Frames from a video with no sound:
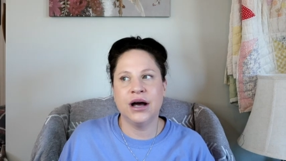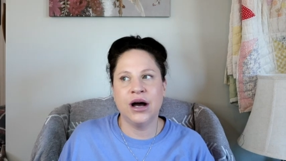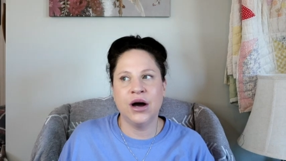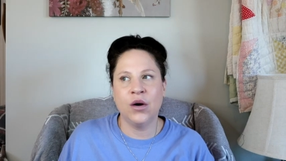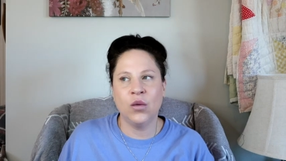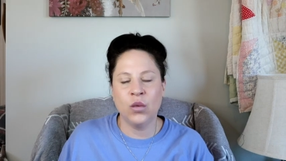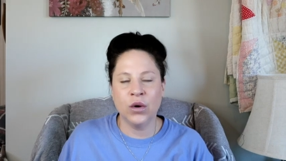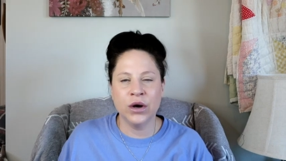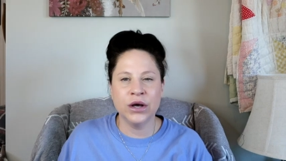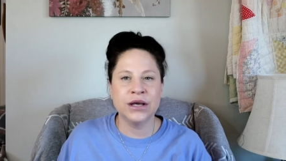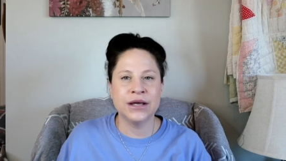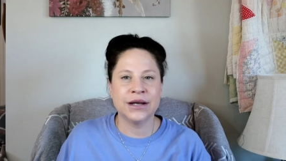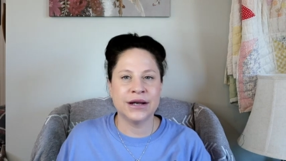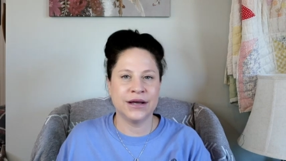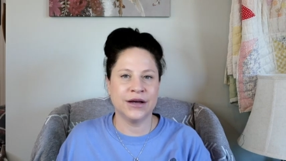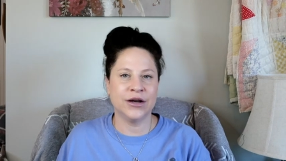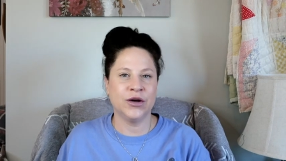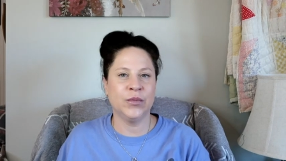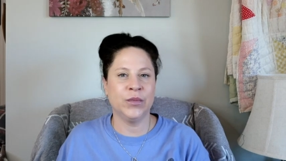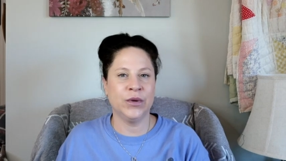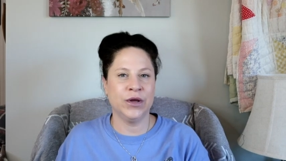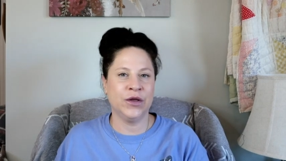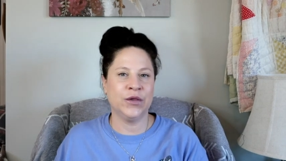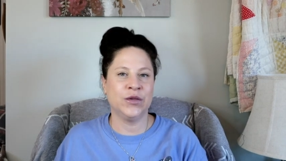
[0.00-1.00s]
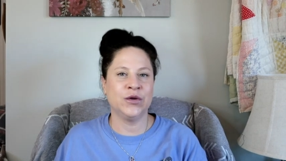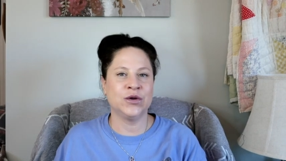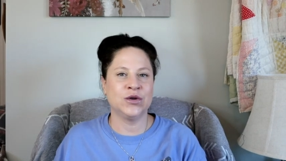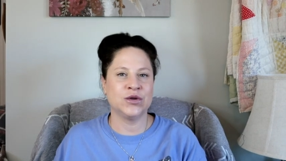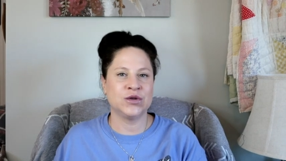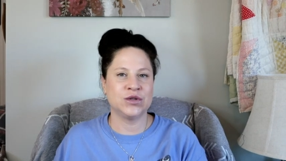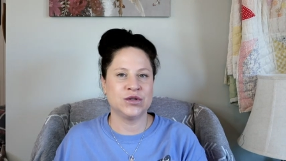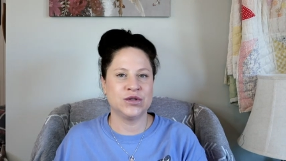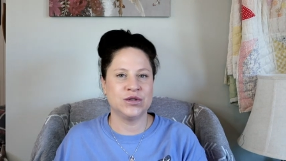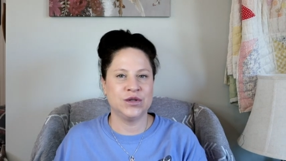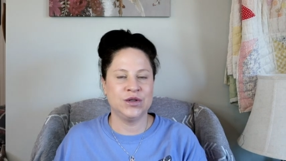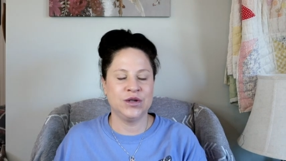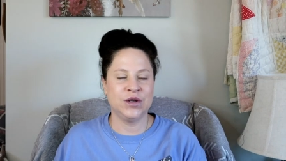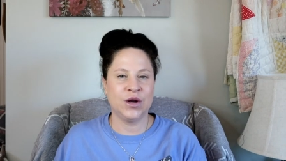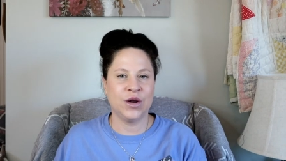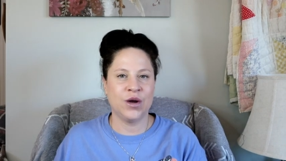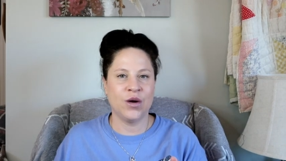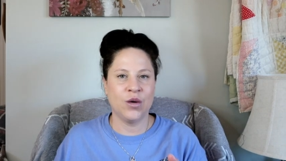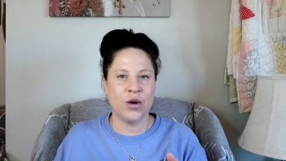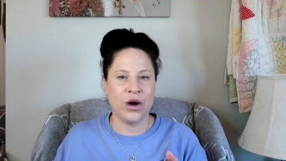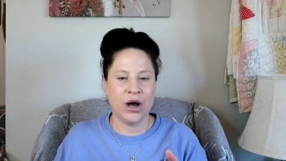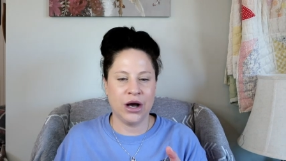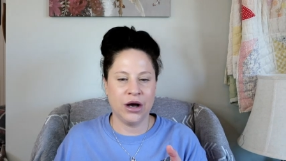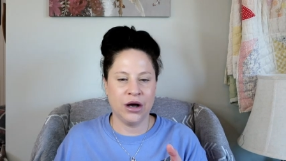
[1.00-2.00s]
I want you to help others. You
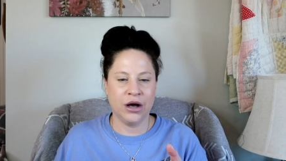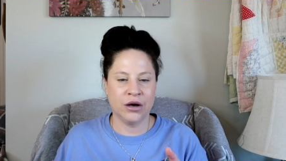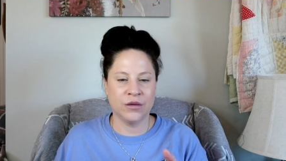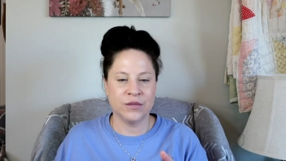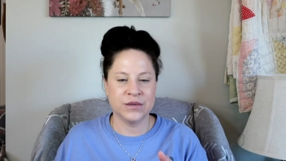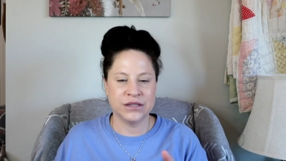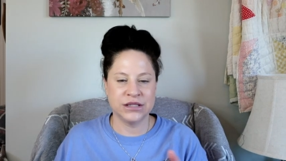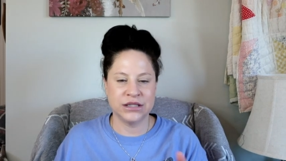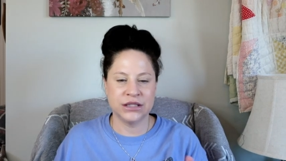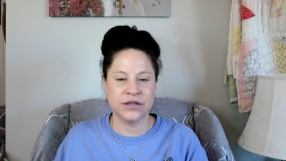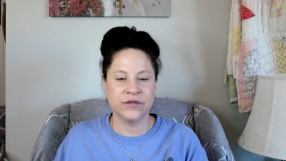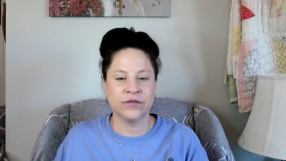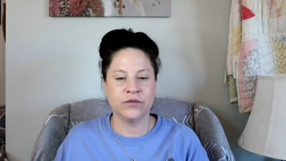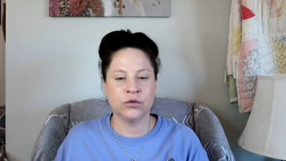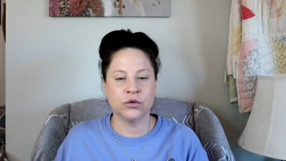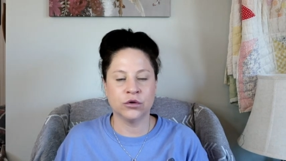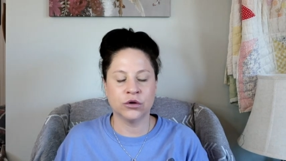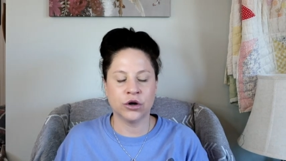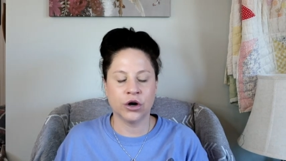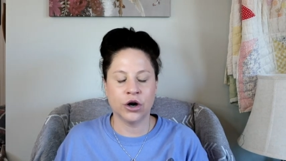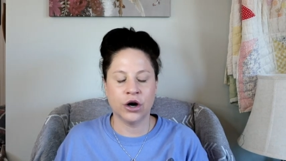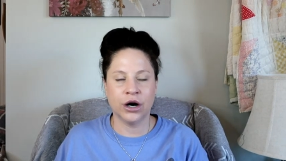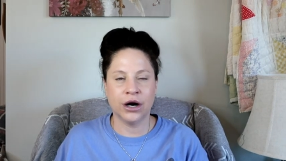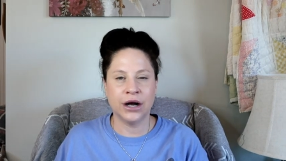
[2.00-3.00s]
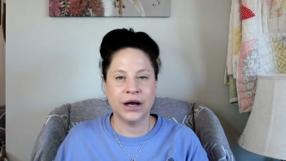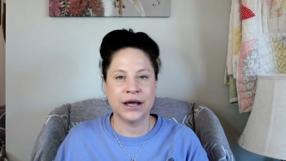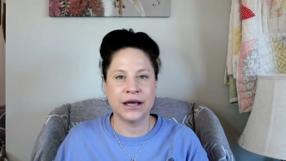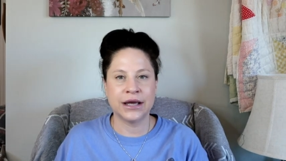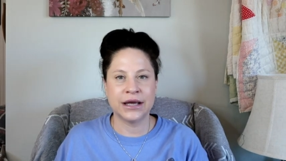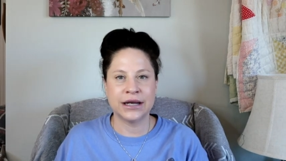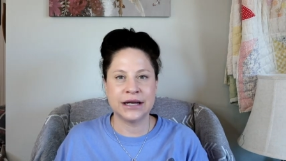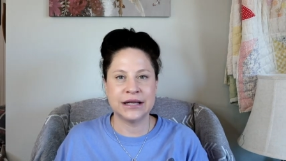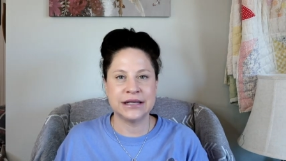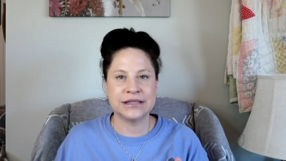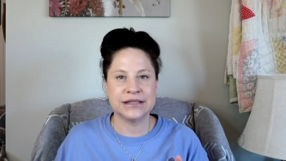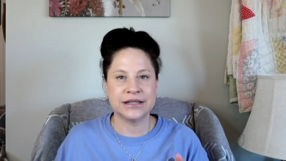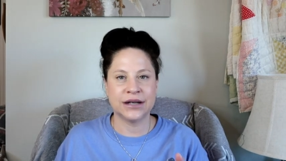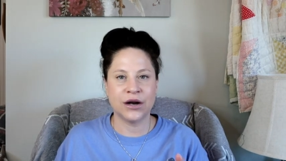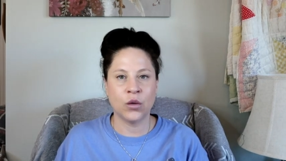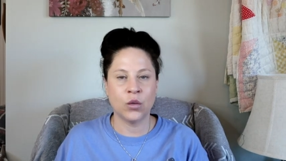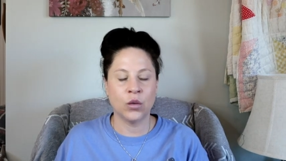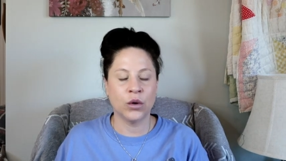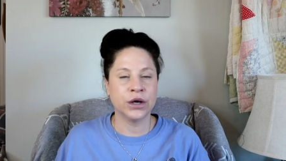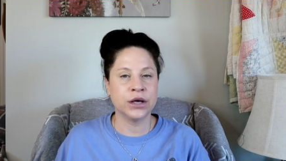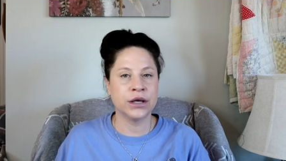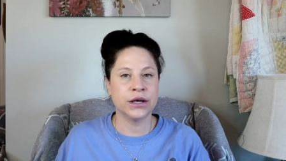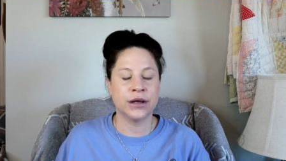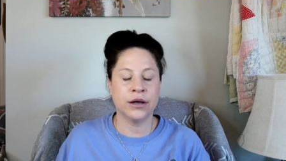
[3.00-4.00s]
know, I, I, was in the floor crying and he said, I
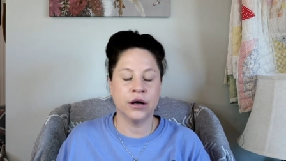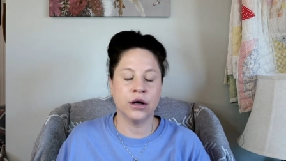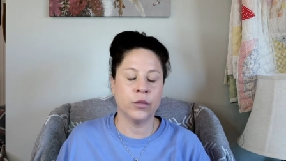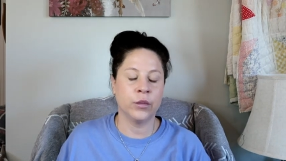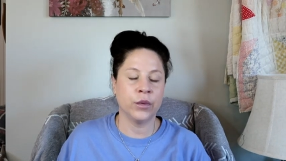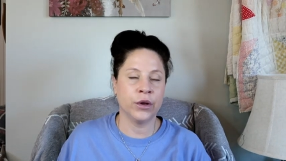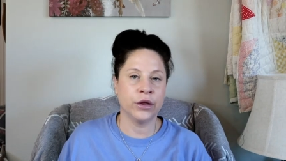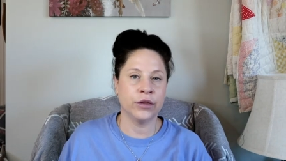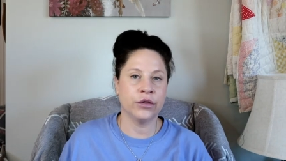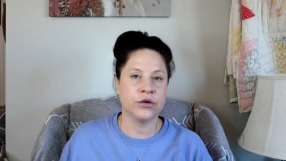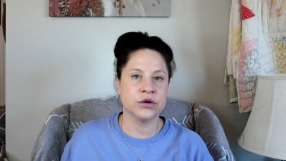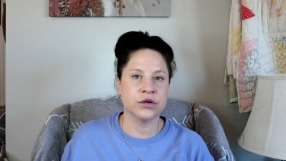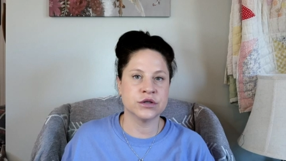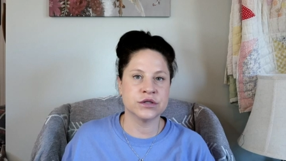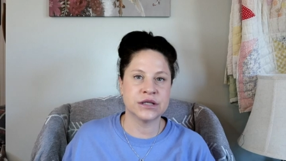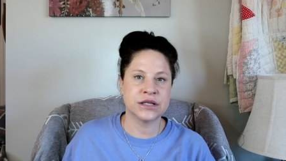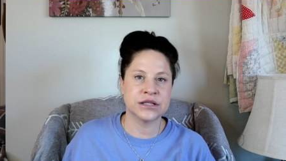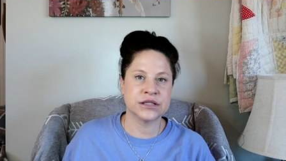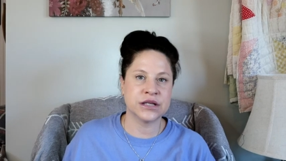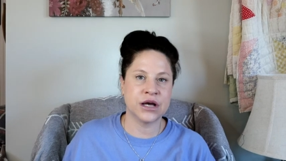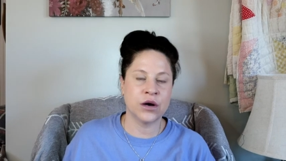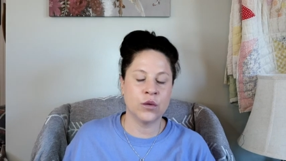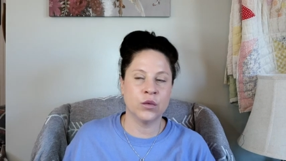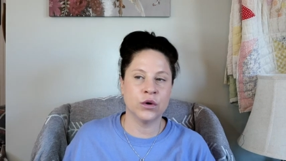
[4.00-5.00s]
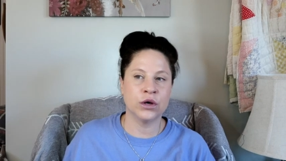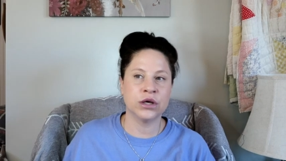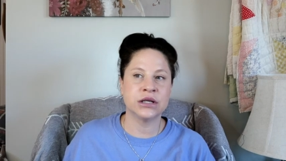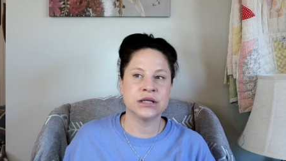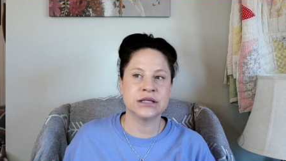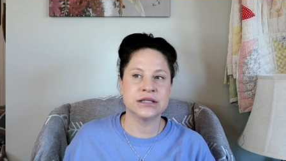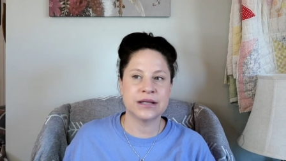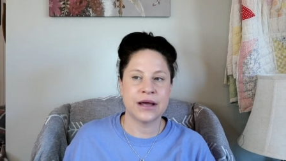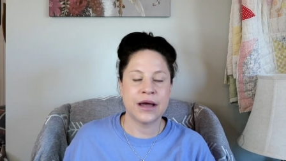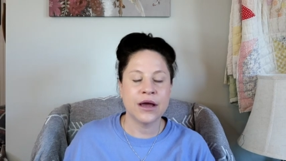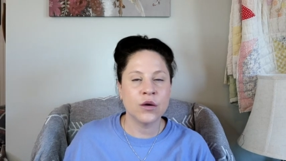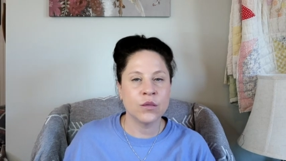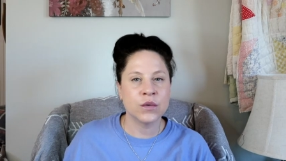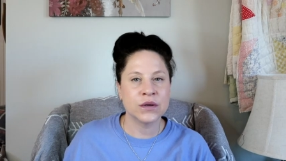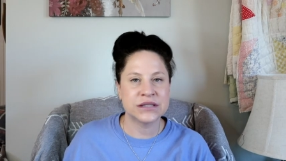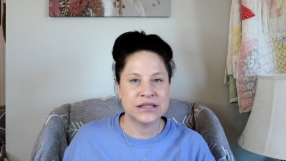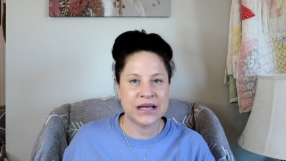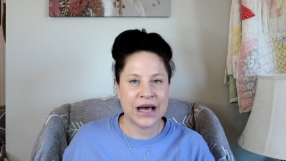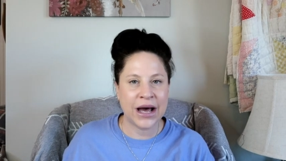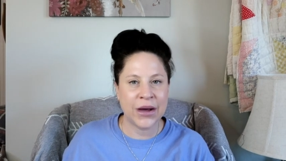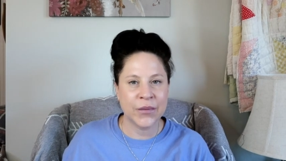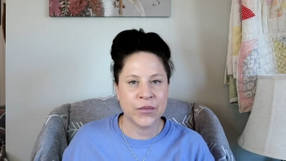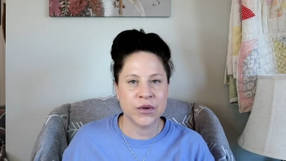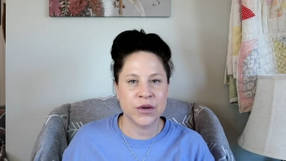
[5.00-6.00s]
want you to help others. That's, I want you to take what's
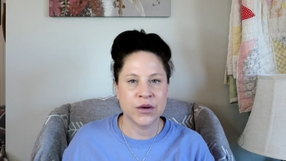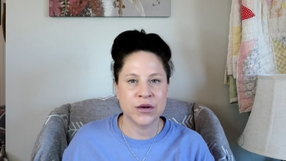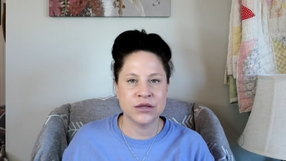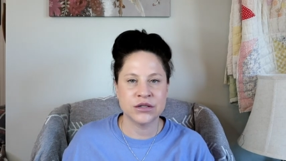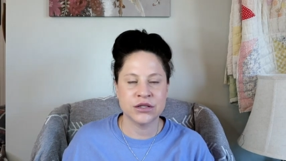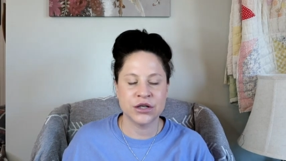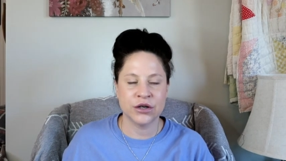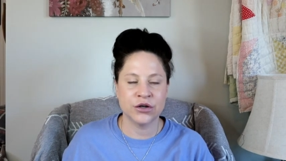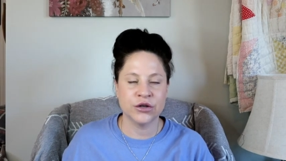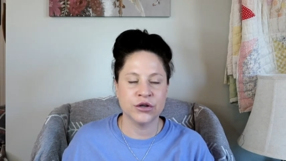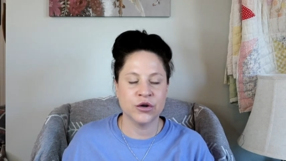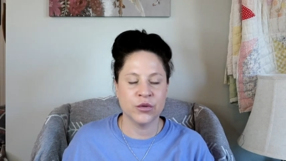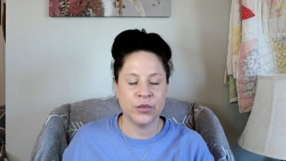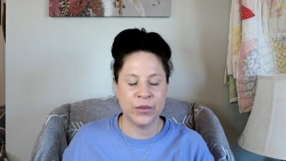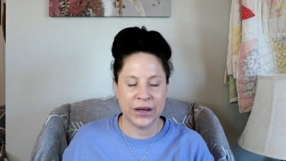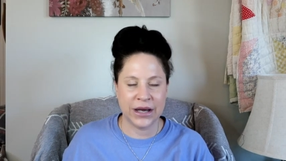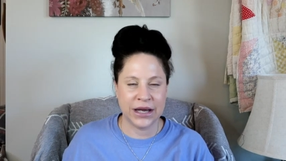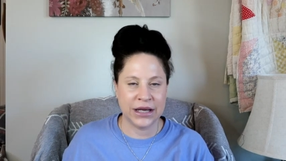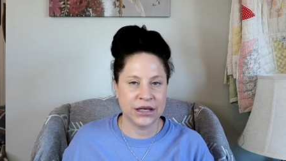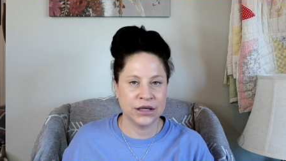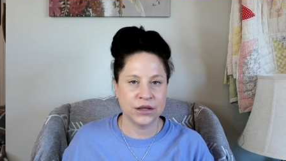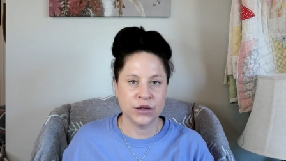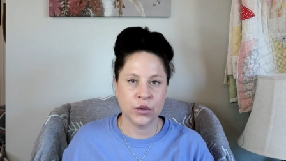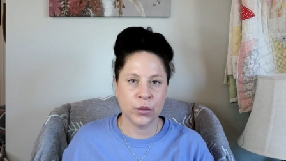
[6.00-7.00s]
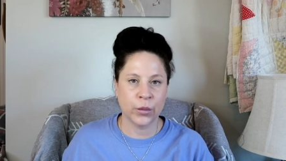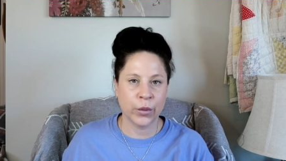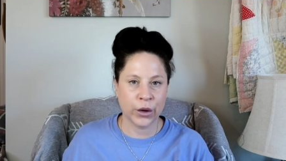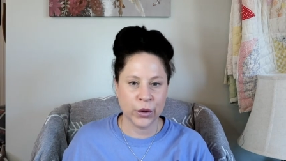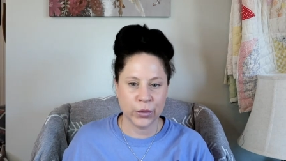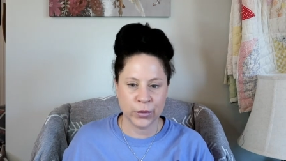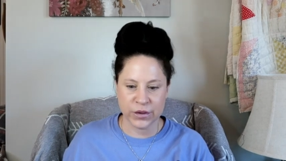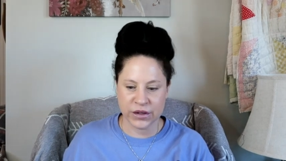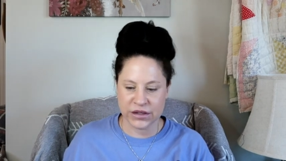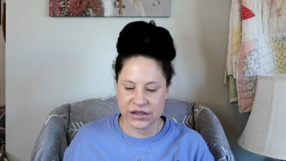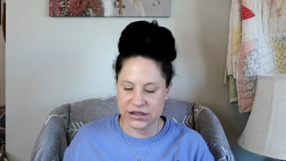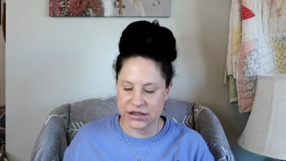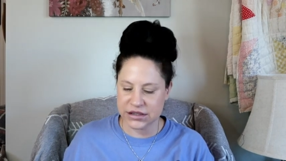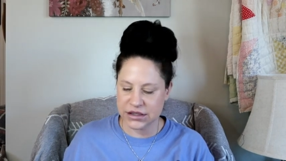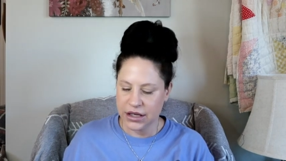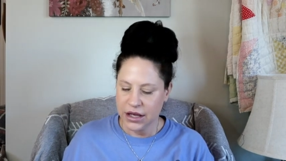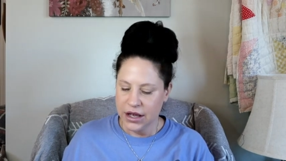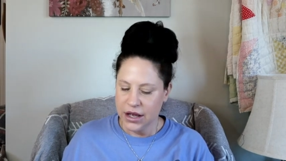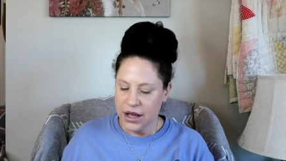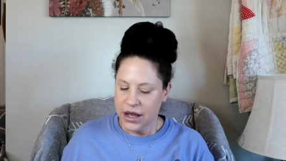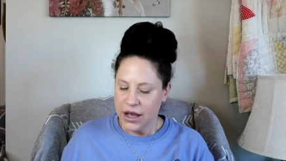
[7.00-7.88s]
happened and turn your pain into purpose.